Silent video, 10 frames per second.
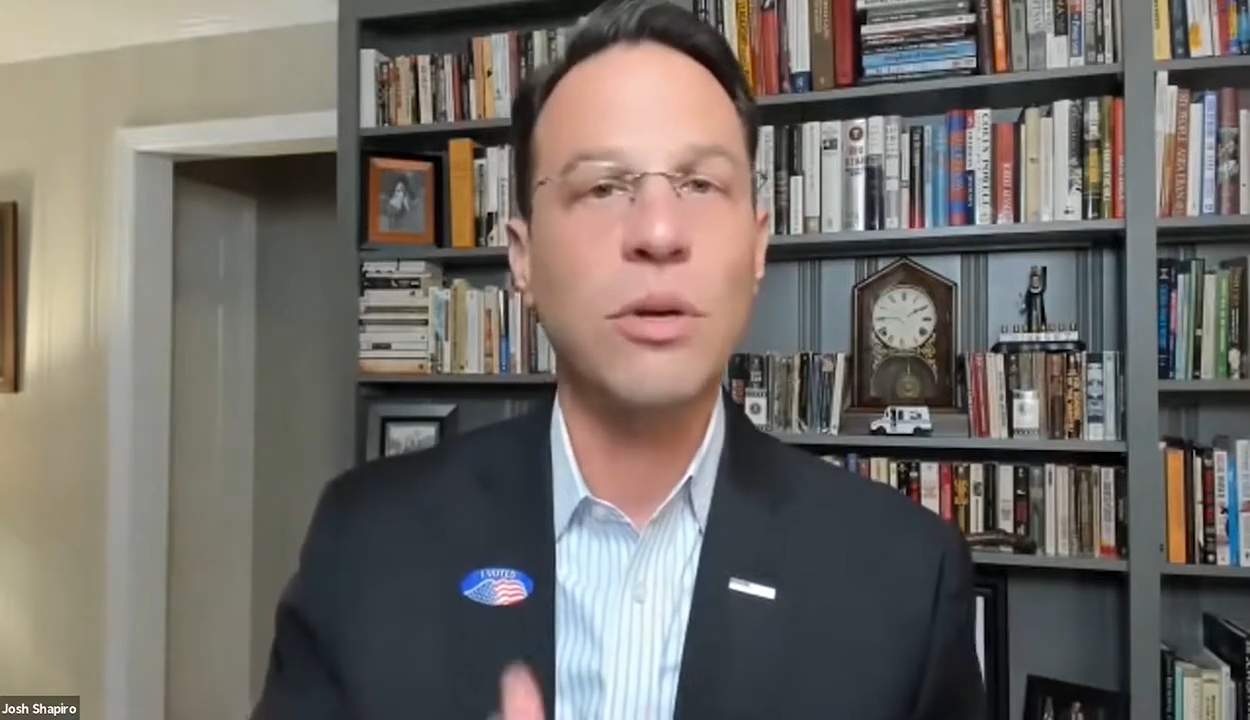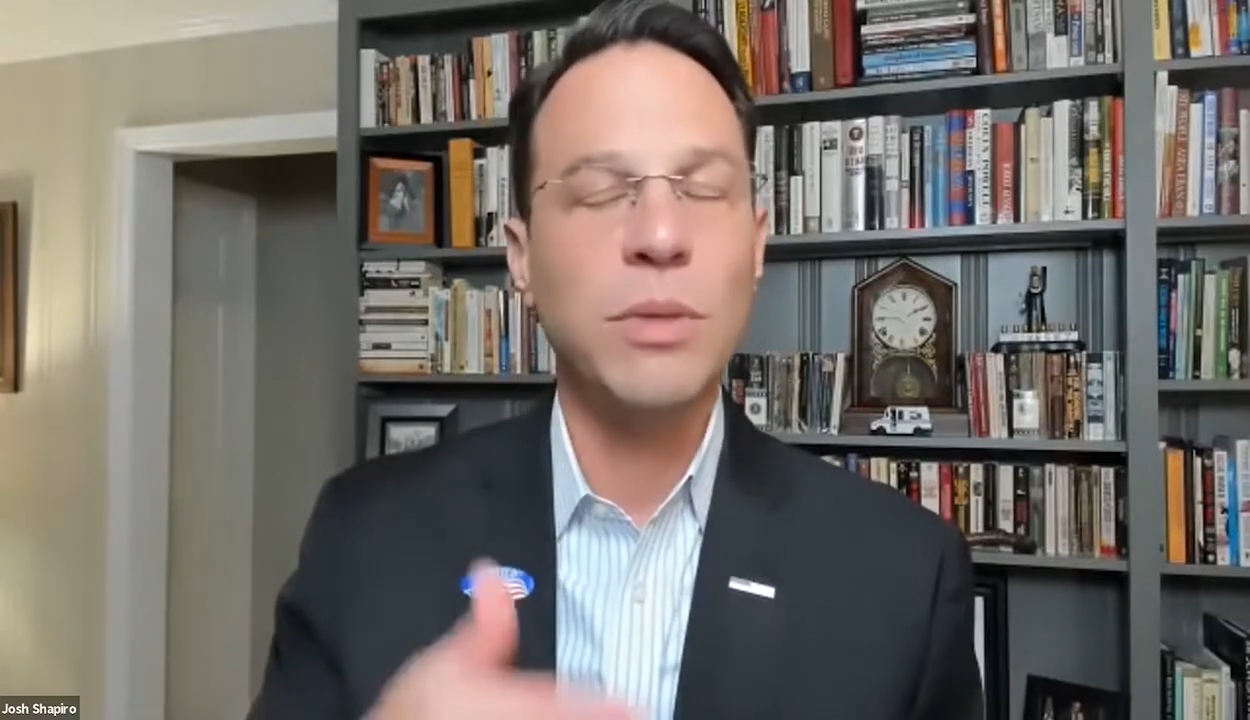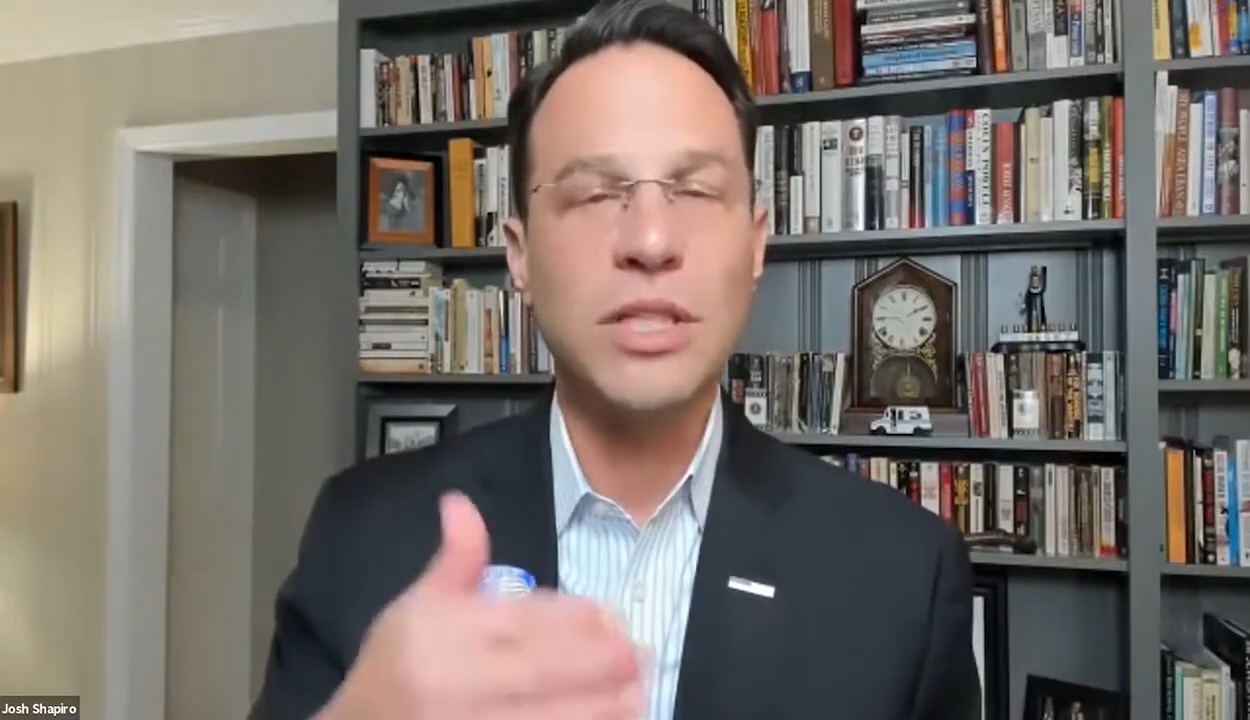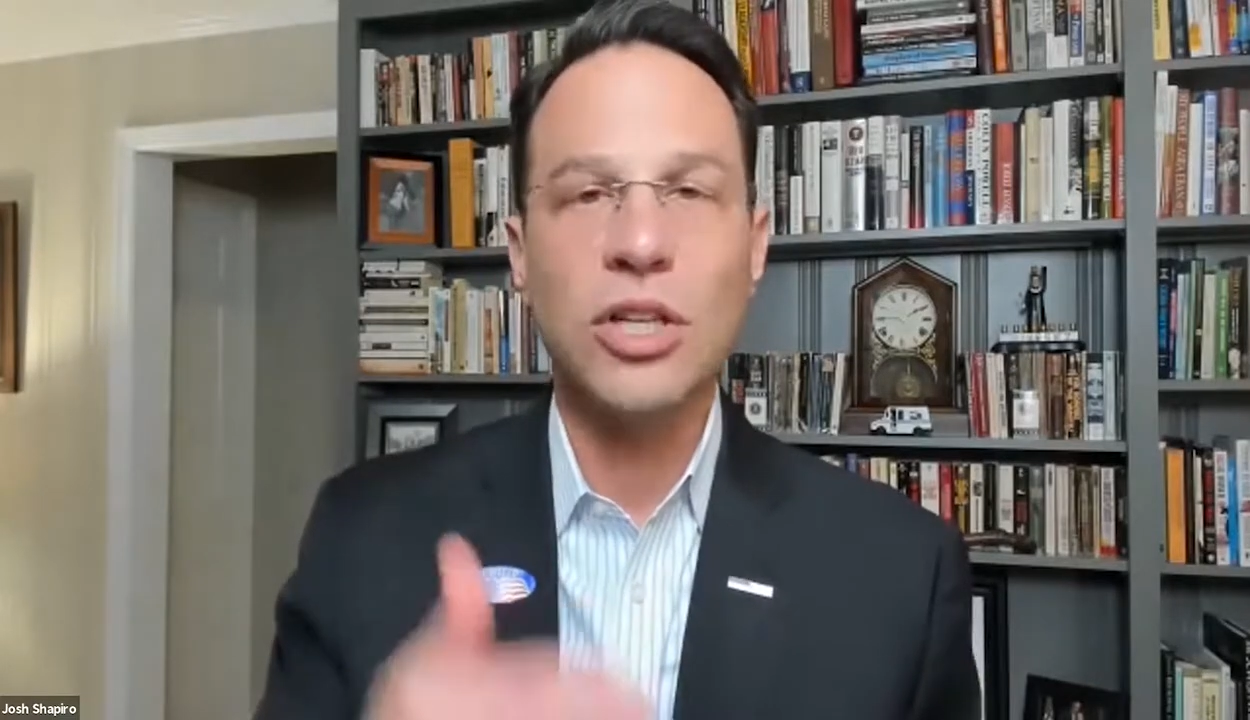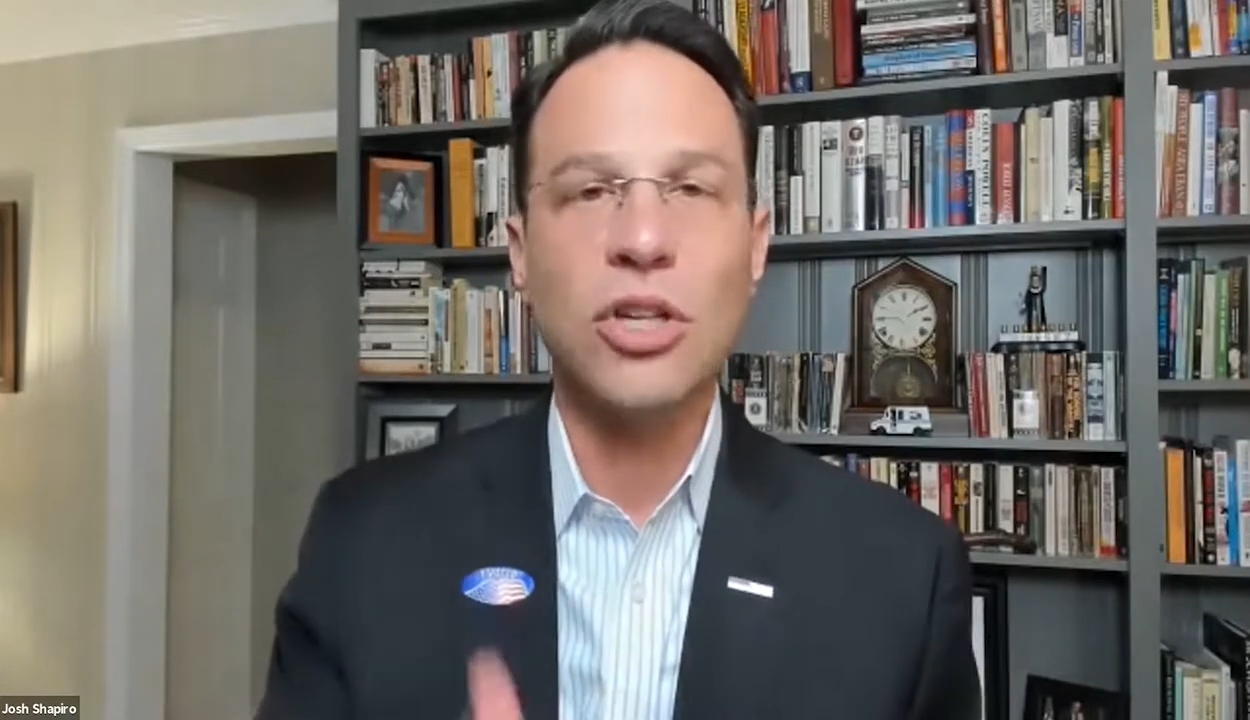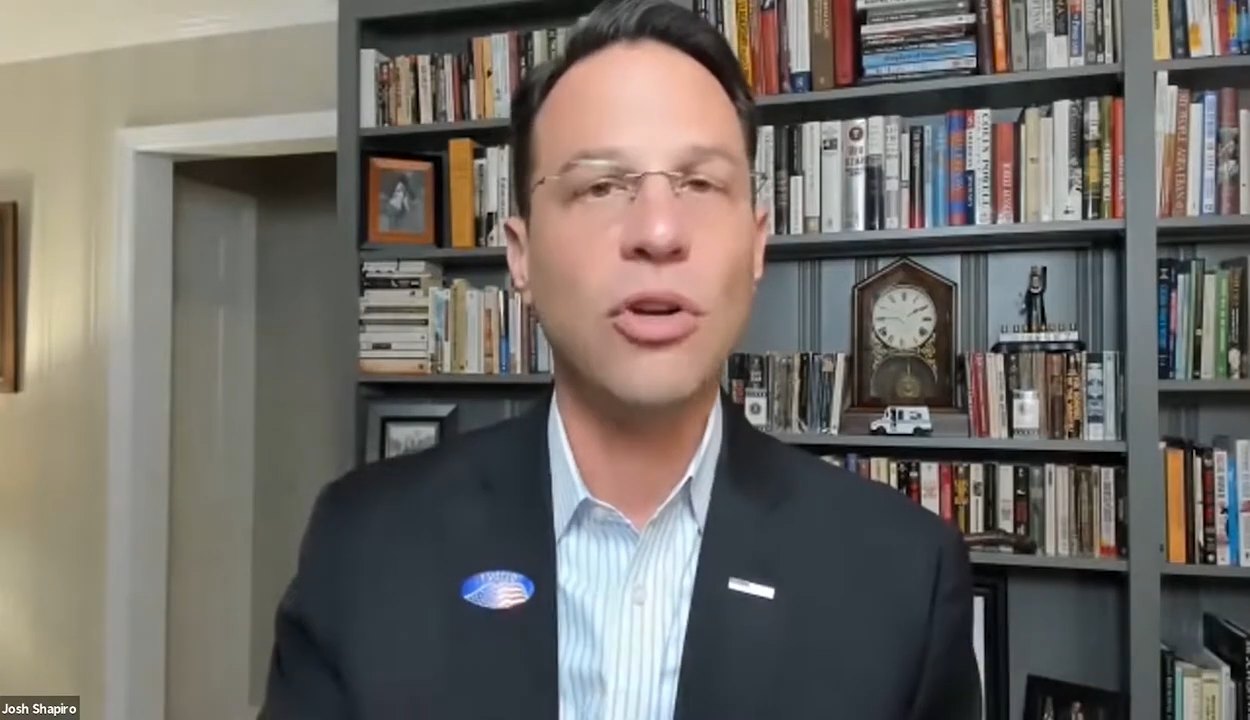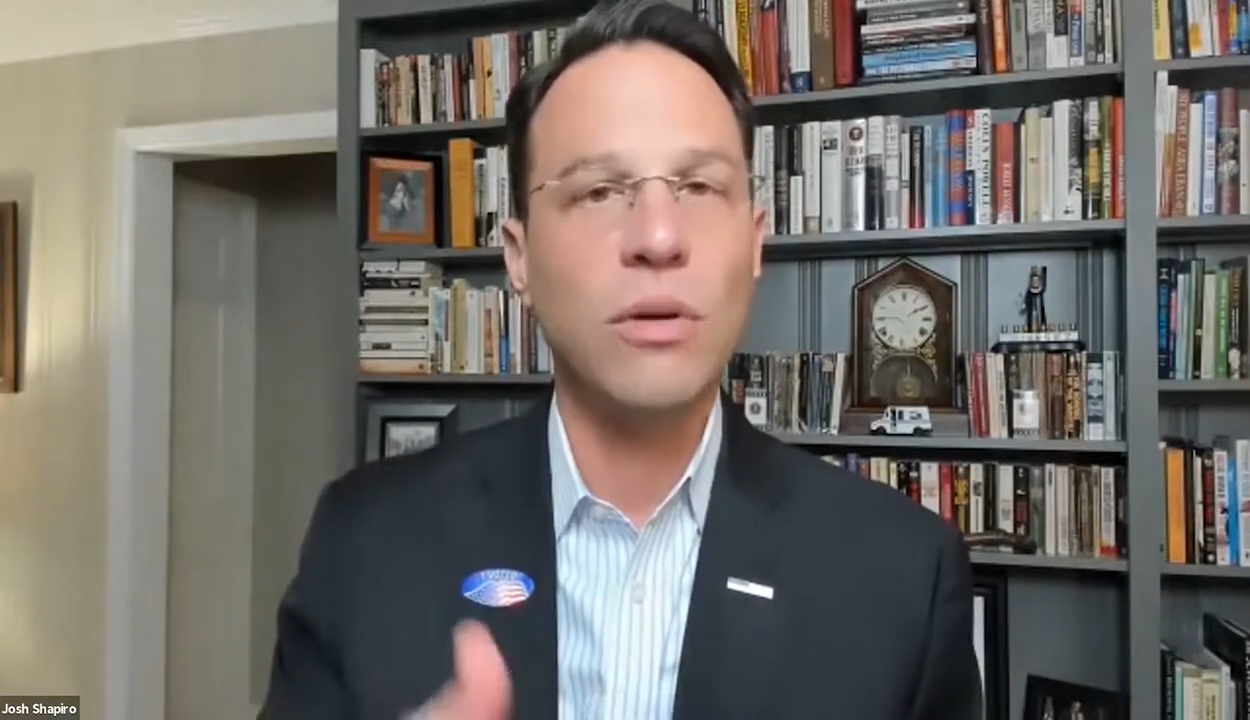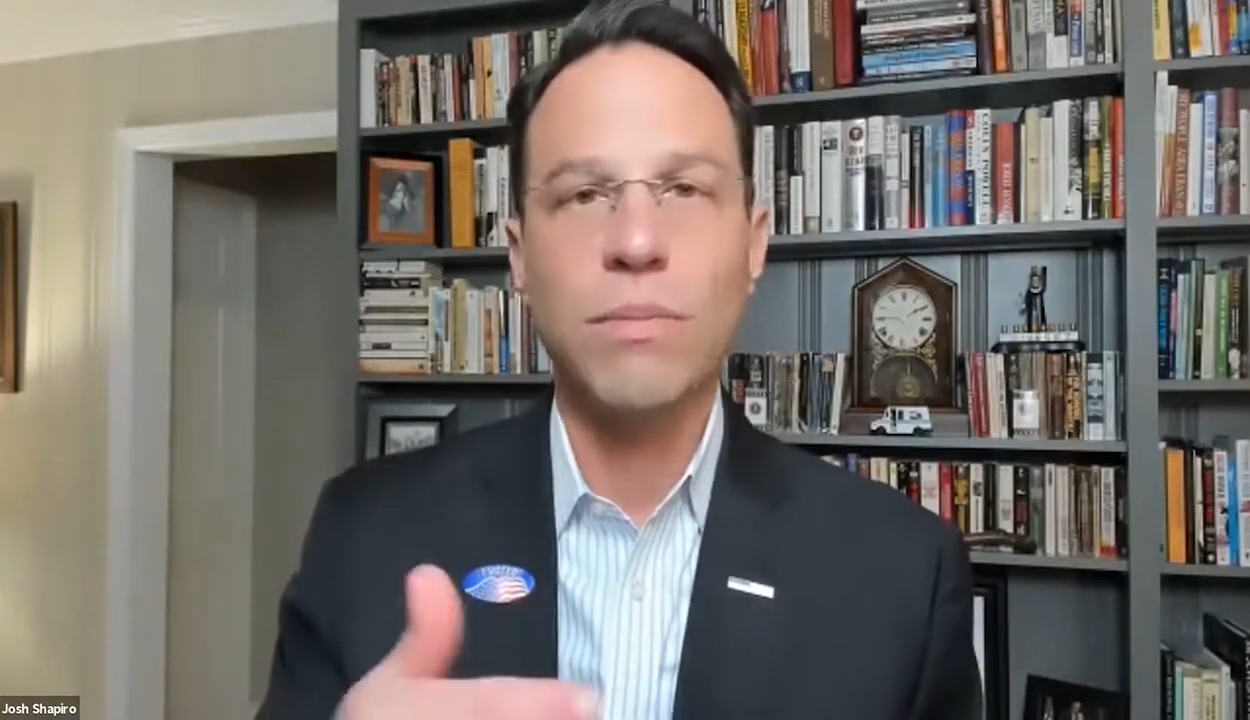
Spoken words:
to be secured,